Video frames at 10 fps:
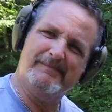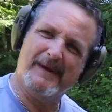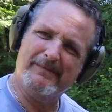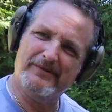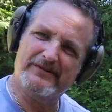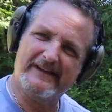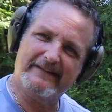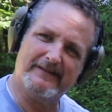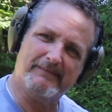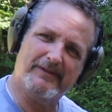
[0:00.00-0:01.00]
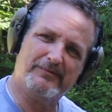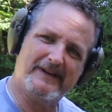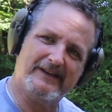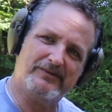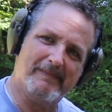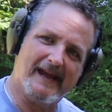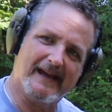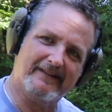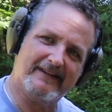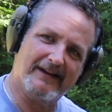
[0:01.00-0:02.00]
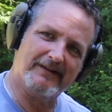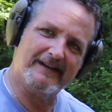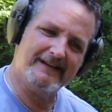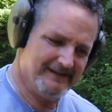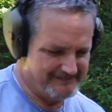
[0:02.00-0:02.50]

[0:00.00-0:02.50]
maybe we should get some 3-inch mags out, huh?